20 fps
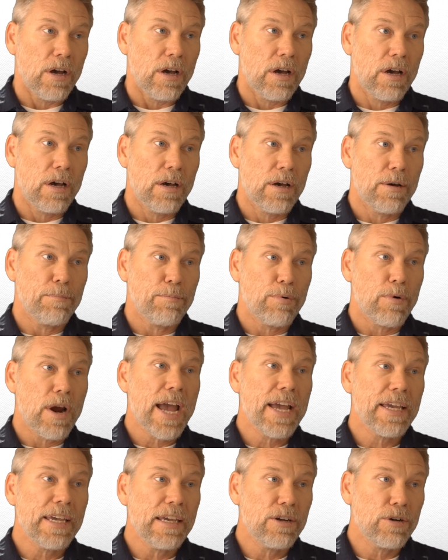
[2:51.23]
uh,
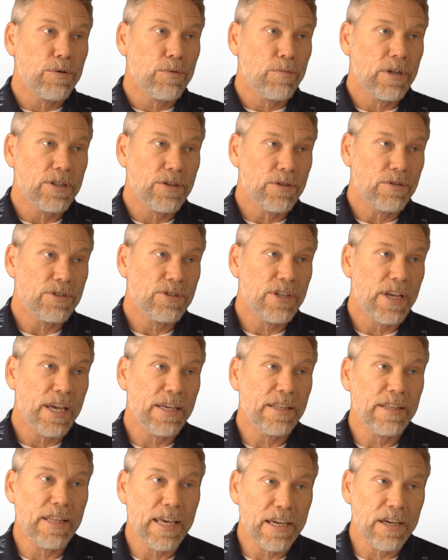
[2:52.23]
bragging or what they're
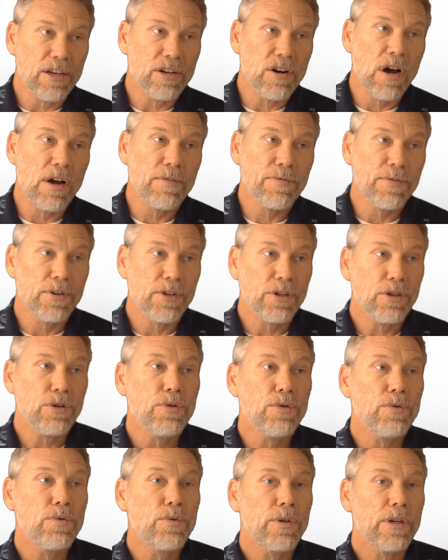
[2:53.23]
saying they can offer
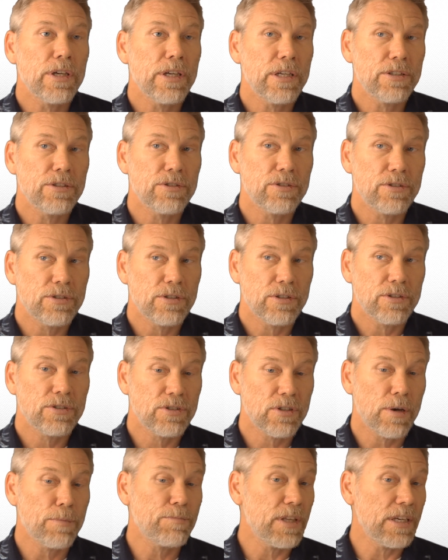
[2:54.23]
you is
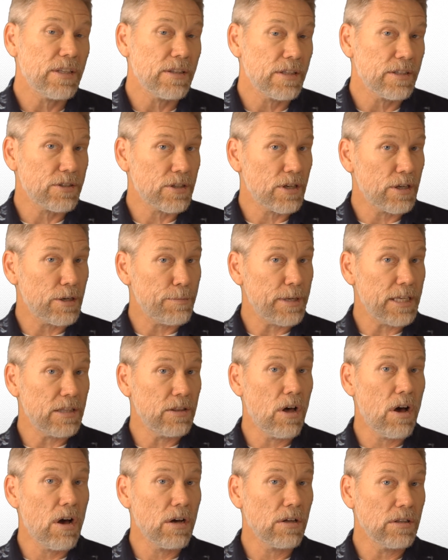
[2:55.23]
something that's going to be
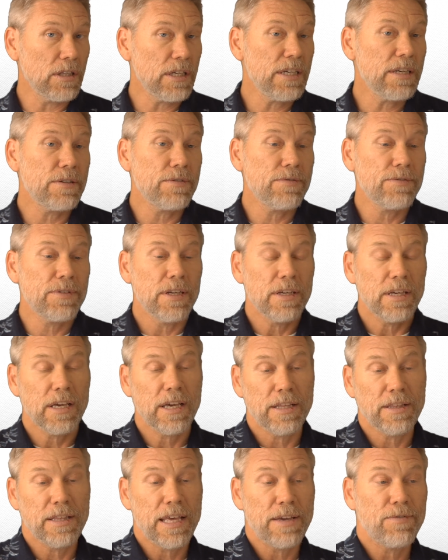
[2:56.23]
long lived
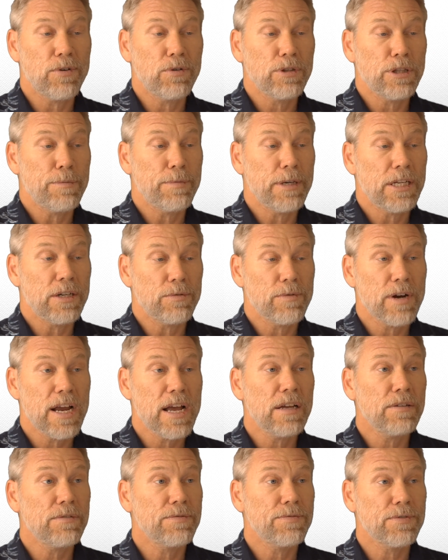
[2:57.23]
and they've only been
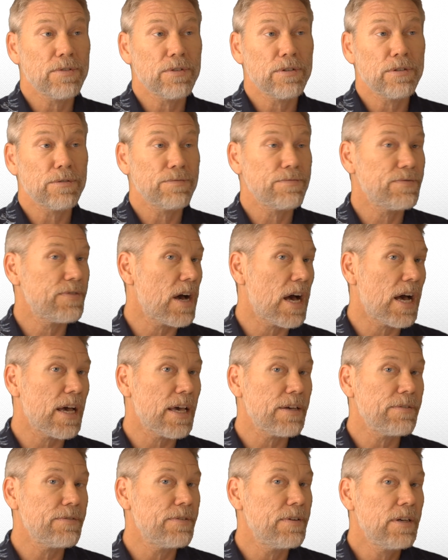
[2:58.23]
around for
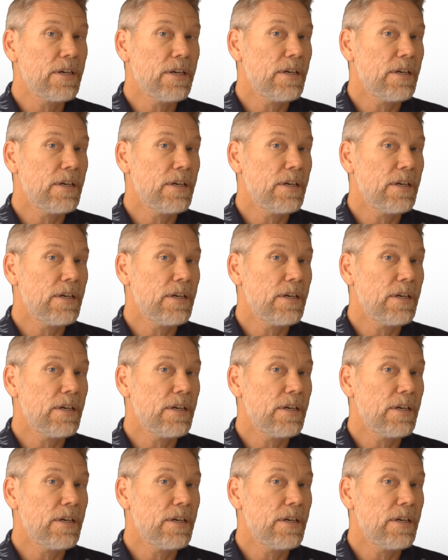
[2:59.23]
five,